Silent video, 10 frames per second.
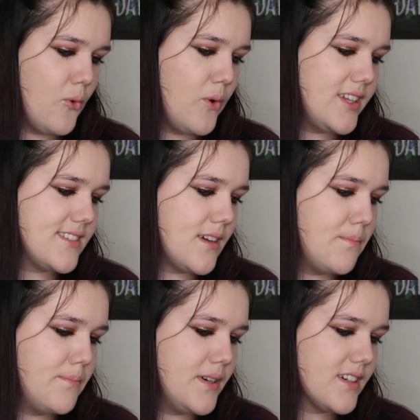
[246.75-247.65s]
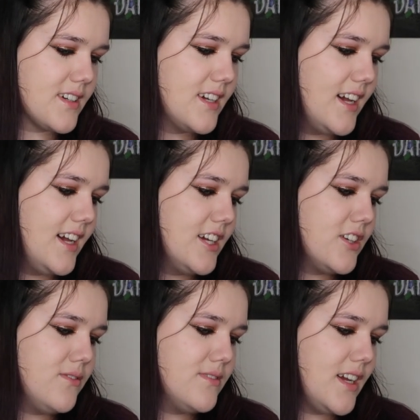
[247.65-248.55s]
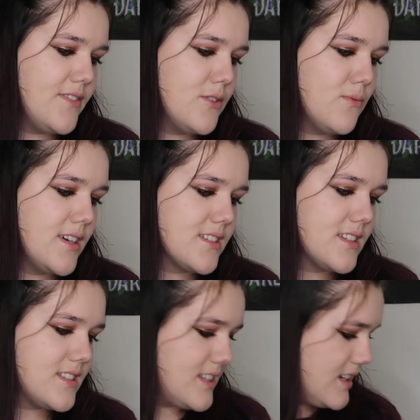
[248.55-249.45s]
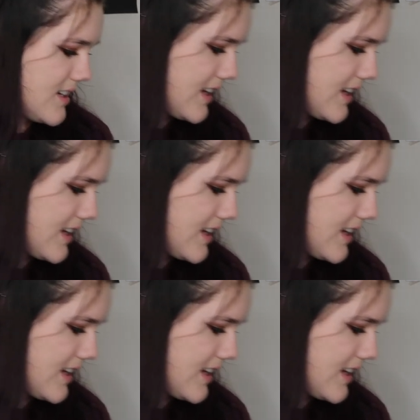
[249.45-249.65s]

What's a book you never want to see